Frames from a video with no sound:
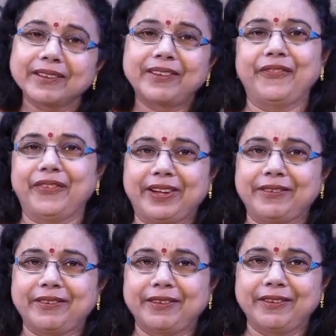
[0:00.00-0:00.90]

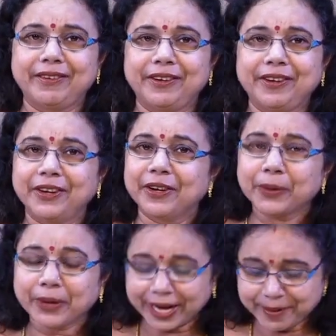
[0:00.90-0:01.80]
different.
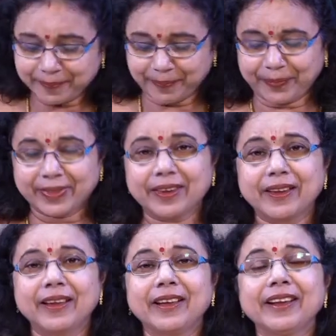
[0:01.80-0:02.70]
Okay.
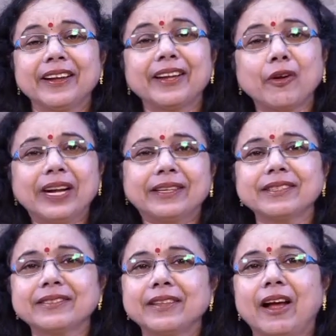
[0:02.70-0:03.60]
Now let
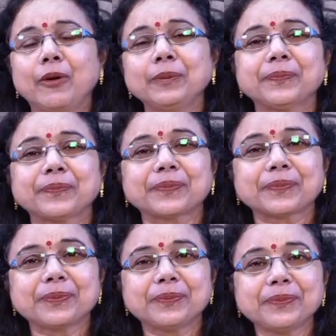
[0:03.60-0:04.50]
us now
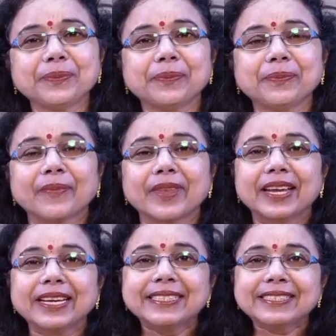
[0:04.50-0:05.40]

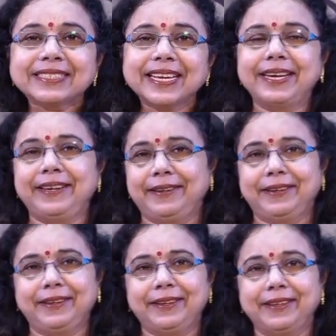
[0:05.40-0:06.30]
see
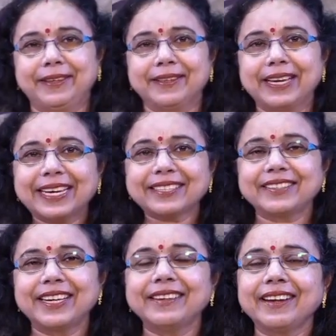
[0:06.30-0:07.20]
the
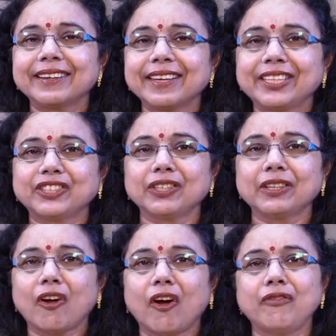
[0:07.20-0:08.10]
extent and
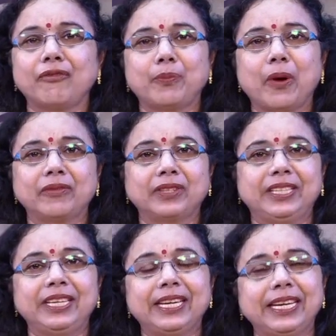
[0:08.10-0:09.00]
nature of
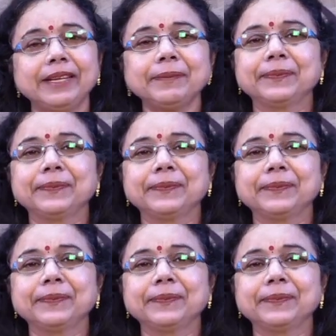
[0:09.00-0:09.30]
poverty in